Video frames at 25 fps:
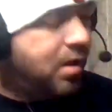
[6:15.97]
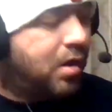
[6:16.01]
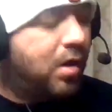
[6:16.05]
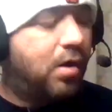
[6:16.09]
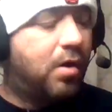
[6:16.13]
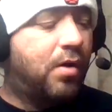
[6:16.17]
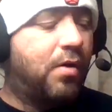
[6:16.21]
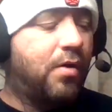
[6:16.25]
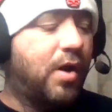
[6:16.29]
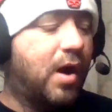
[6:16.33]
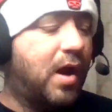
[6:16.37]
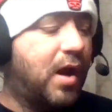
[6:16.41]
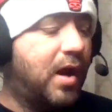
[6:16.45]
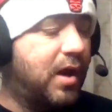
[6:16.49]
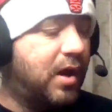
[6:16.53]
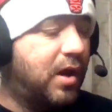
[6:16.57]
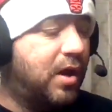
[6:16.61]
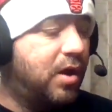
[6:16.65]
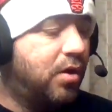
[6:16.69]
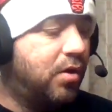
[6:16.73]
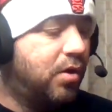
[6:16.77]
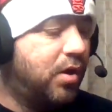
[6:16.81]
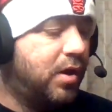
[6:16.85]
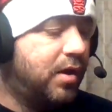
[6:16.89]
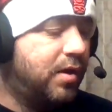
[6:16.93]
All right,
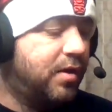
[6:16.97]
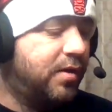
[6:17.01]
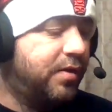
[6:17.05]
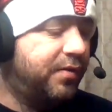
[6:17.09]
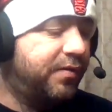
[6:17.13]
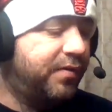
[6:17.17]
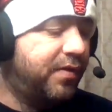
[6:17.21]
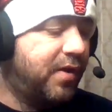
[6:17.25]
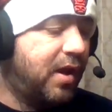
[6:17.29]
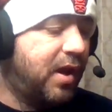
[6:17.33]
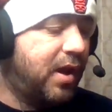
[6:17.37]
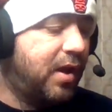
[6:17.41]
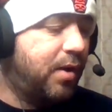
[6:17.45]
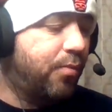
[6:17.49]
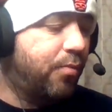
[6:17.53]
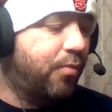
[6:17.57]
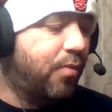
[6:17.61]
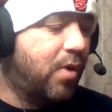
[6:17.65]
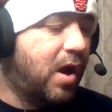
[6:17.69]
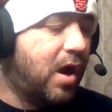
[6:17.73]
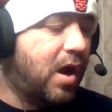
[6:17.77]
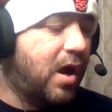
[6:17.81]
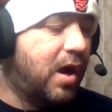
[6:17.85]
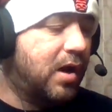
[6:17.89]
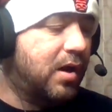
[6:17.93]
here is a
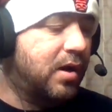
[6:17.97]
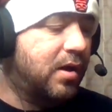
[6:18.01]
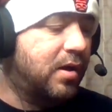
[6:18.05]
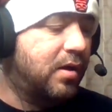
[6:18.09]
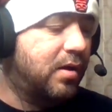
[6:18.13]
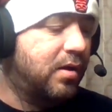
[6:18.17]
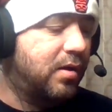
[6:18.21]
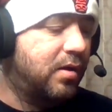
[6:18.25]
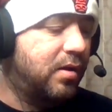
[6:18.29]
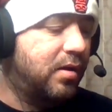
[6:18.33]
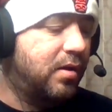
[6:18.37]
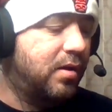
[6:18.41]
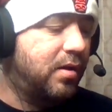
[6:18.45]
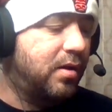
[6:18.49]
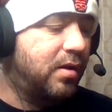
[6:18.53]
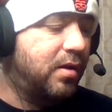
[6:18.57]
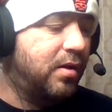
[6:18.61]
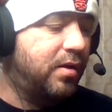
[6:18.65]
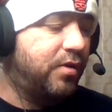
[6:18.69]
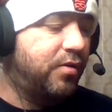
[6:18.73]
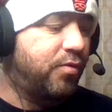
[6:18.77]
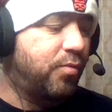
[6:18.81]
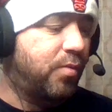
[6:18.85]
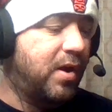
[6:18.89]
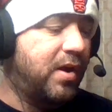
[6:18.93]
Rock,
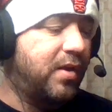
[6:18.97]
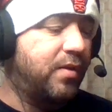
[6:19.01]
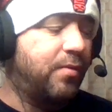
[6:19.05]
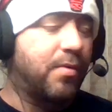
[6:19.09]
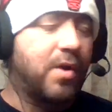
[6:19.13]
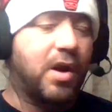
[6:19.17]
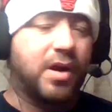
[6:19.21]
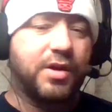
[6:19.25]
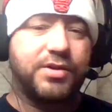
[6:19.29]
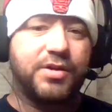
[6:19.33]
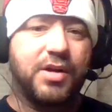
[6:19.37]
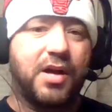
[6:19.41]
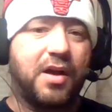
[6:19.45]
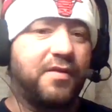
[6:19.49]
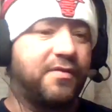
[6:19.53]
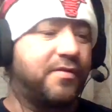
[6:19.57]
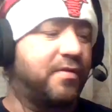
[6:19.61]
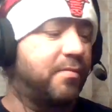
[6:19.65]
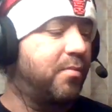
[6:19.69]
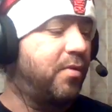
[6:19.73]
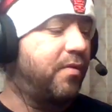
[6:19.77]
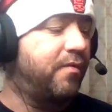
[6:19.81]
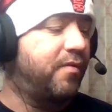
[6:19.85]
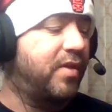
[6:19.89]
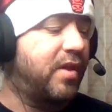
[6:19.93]
Dwayne The Rock
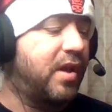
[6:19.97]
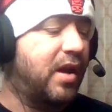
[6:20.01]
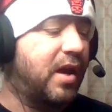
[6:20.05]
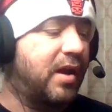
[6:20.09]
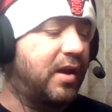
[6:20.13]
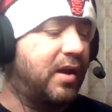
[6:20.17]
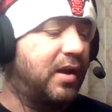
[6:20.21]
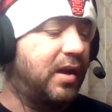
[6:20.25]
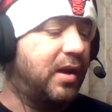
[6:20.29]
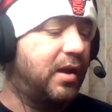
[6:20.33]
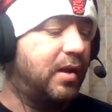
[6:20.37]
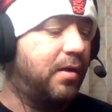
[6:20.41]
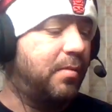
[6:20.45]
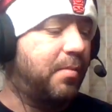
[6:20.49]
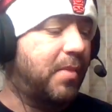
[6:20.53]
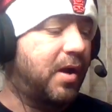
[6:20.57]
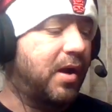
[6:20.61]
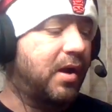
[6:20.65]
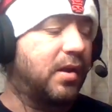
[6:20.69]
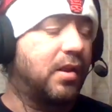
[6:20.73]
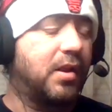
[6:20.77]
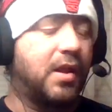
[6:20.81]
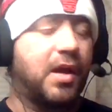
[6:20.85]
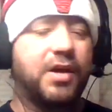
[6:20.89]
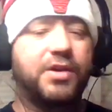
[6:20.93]
Johnson movie that I needed in my
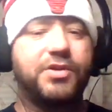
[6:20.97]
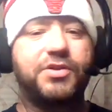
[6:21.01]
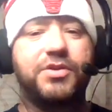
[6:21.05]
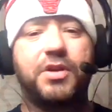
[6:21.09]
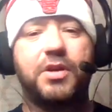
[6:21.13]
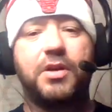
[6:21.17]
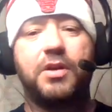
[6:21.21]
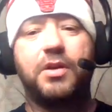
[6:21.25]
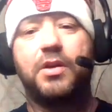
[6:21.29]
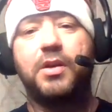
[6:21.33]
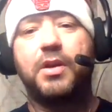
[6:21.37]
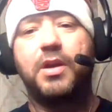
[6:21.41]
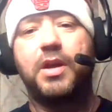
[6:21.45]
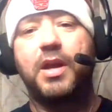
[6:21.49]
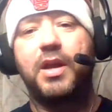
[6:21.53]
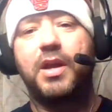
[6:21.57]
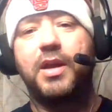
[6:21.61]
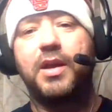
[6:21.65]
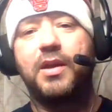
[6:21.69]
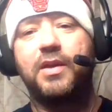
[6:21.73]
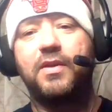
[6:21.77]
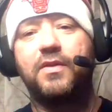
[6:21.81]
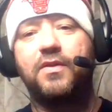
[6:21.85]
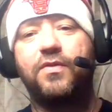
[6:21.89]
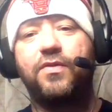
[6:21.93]
collection, and
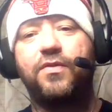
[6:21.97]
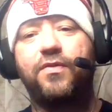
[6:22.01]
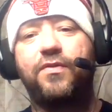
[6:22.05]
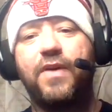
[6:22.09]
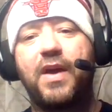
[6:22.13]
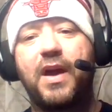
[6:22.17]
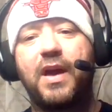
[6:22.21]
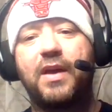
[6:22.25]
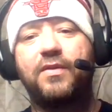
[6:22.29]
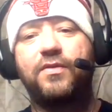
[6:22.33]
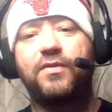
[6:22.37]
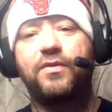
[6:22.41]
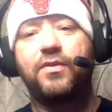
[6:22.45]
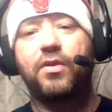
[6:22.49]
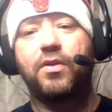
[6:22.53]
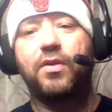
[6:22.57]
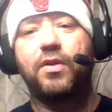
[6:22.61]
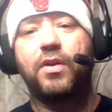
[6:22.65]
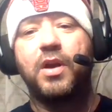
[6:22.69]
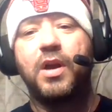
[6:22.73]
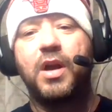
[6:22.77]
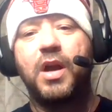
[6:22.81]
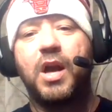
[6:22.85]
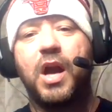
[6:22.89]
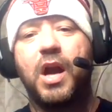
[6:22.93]
it is
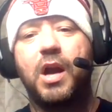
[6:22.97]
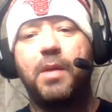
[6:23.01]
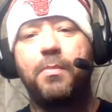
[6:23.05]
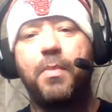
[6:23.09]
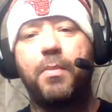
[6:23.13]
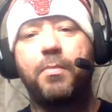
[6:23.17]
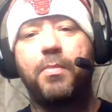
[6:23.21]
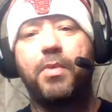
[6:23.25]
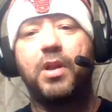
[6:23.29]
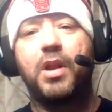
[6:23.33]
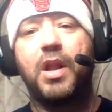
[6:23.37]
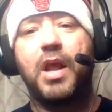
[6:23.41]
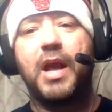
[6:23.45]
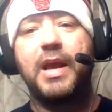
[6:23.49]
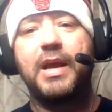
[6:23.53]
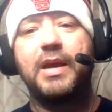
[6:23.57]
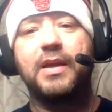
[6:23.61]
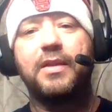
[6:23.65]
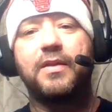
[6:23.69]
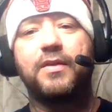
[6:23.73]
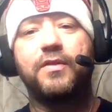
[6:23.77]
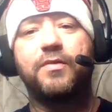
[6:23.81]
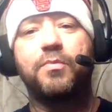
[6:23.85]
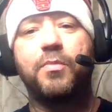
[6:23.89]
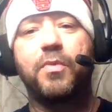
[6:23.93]
Faster. I remember
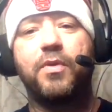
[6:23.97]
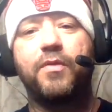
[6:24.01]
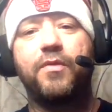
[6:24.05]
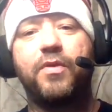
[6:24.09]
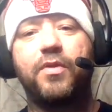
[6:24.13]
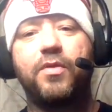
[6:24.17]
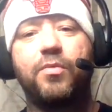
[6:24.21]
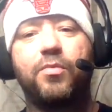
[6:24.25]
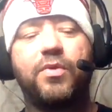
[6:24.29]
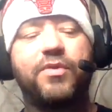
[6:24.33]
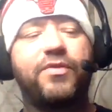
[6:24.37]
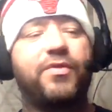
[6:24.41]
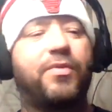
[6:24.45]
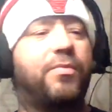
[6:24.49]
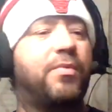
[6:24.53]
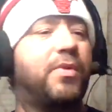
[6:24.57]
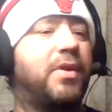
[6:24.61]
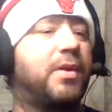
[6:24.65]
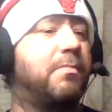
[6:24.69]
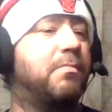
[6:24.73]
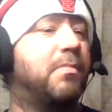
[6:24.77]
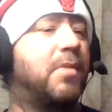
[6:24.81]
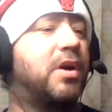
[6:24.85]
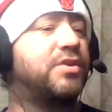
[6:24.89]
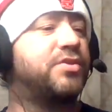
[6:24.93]
liking this movie. There wasn't
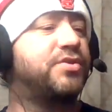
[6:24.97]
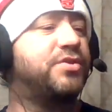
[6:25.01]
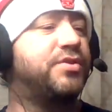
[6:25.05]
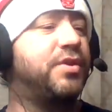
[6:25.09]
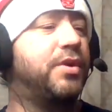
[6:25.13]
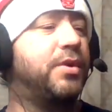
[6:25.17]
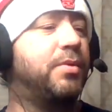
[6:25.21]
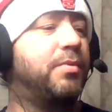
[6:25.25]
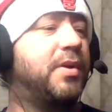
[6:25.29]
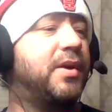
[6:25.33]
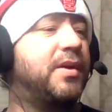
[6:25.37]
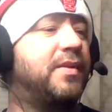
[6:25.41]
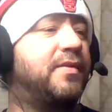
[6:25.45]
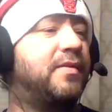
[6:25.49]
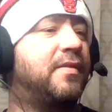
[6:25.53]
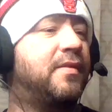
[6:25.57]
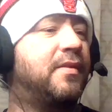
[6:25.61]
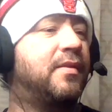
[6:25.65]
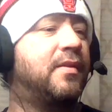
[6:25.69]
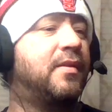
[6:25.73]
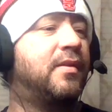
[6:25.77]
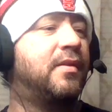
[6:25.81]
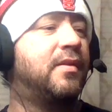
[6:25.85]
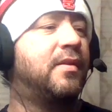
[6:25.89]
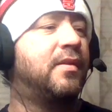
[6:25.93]
really much to it,
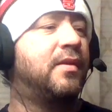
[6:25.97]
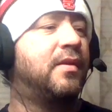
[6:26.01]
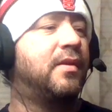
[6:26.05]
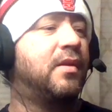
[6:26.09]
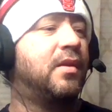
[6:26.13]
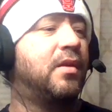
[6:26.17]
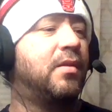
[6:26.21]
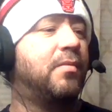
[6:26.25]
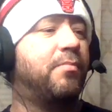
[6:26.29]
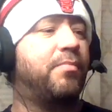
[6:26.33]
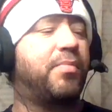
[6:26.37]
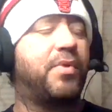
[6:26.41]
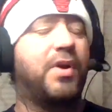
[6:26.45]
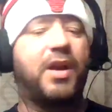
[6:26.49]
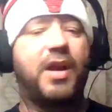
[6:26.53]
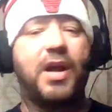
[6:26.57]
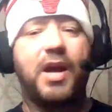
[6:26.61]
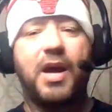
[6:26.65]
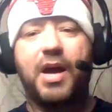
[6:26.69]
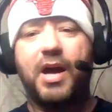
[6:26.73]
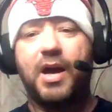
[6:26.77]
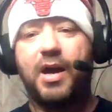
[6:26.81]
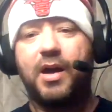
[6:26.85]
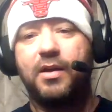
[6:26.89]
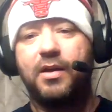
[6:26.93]
but
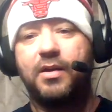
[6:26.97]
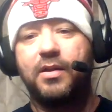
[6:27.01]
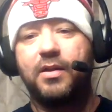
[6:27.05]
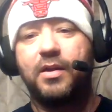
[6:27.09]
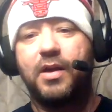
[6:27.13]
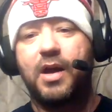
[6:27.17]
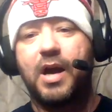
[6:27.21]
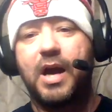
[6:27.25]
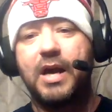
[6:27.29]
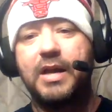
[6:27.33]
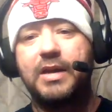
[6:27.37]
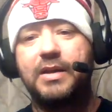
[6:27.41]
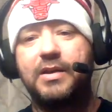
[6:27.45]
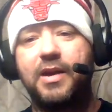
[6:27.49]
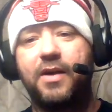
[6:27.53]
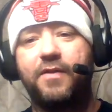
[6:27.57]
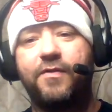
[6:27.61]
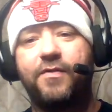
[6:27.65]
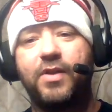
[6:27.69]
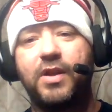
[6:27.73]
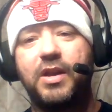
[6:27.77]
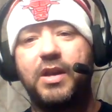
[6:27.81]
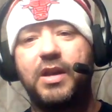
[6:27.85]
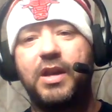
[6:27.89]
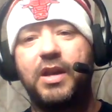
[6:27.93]
I
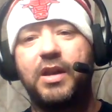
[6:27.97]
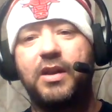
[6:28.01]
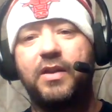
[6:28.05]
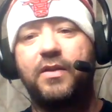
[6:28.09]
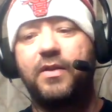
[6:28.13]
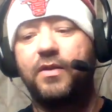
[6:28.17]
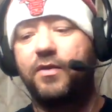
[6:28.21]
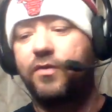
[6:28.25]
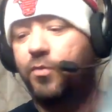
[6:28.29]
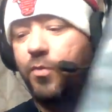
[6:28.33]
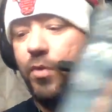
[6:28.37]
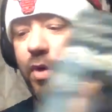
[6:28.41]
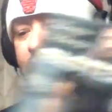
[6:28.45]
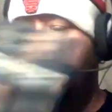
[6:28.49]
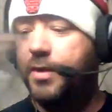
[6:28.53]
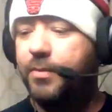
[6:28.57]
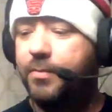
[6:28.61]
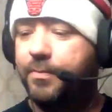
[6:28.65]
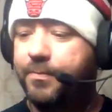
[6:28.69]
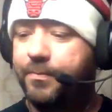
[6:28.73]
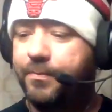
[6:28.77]
definitely needed this one.